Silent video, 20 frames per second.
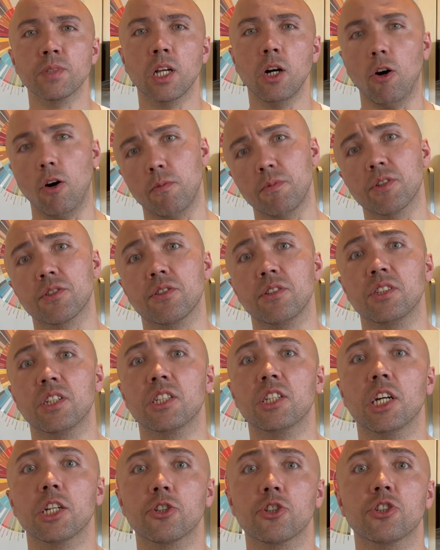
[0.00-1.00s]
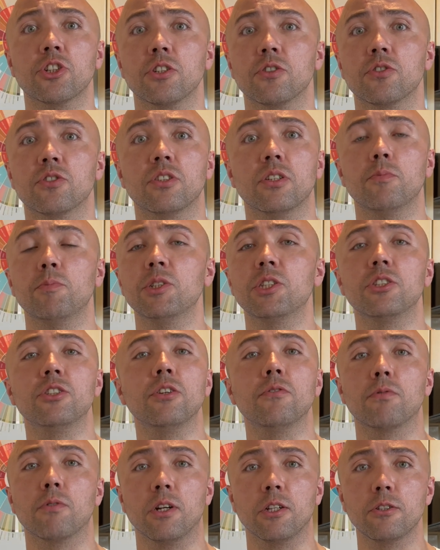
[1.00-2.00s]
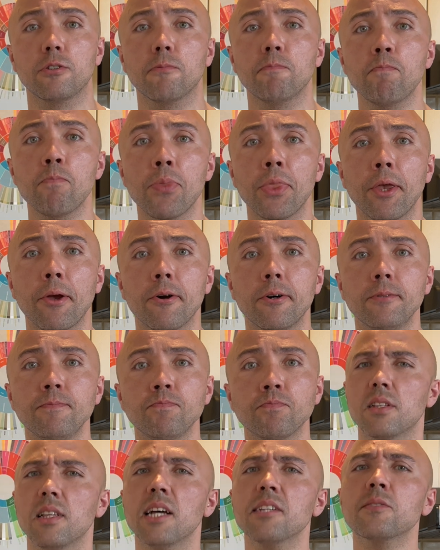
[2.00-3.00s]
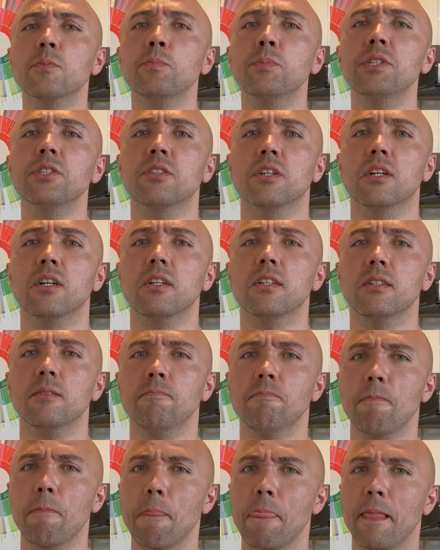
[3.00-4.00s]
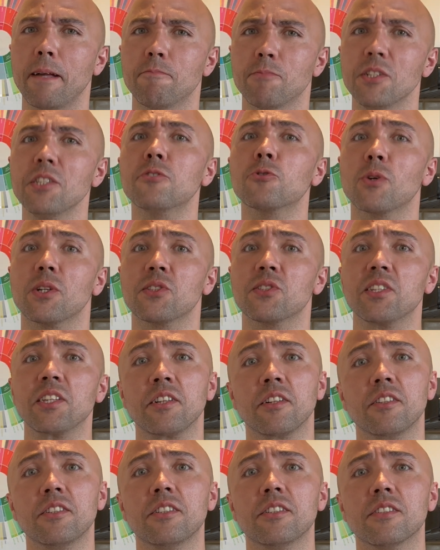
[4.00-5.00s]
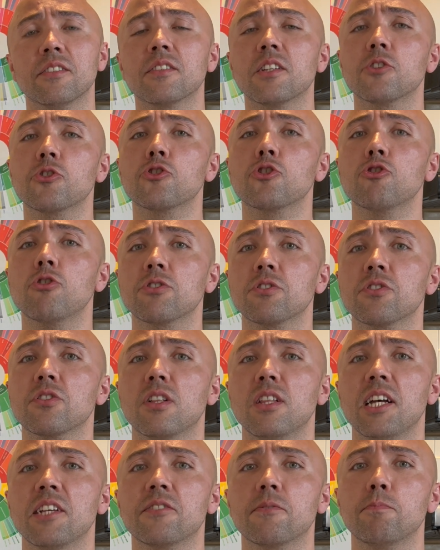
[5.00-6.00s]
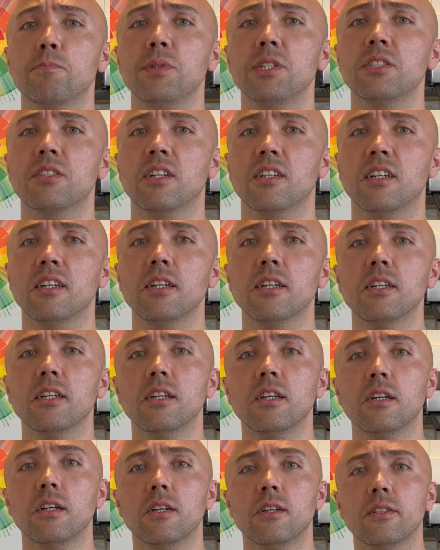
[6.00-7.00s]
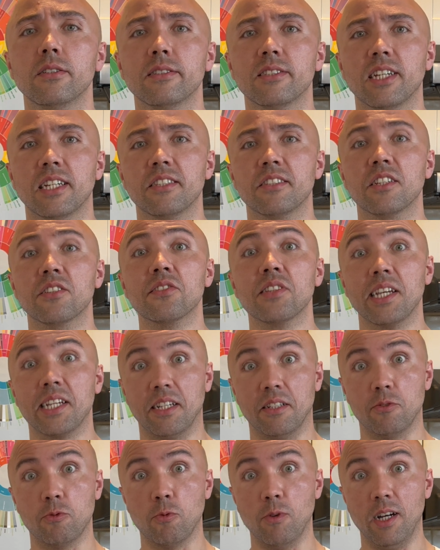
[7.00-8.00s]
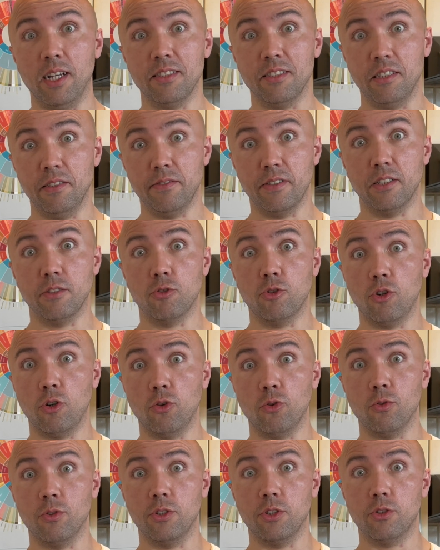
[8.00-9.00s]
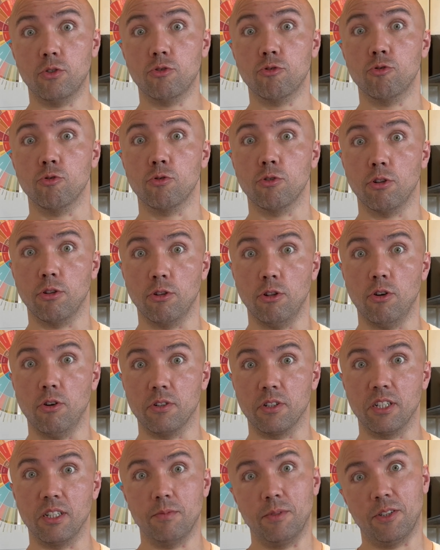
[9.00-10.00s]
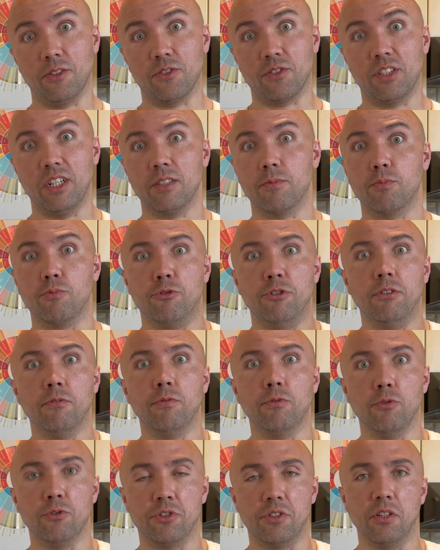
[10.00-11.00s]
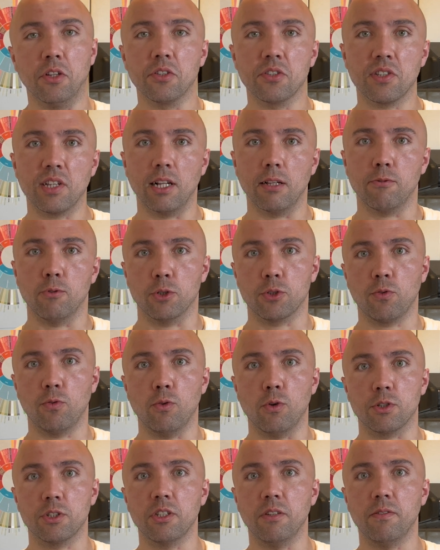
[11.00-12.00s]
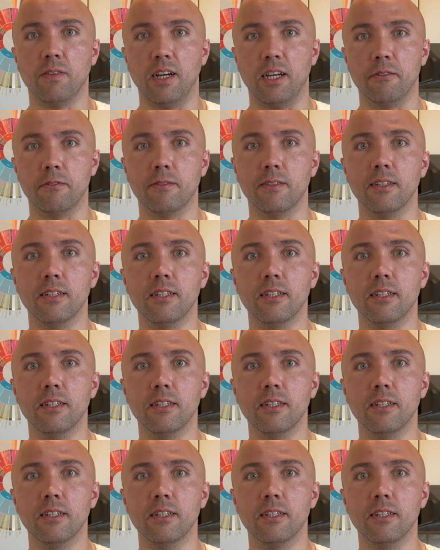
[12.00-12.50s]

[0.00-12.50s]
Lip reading: Obviously the texture is a bit different. Less bitter. Interestingly, the shot is less bitter than the second one, even though it took longer because that pre-infusion itself was 45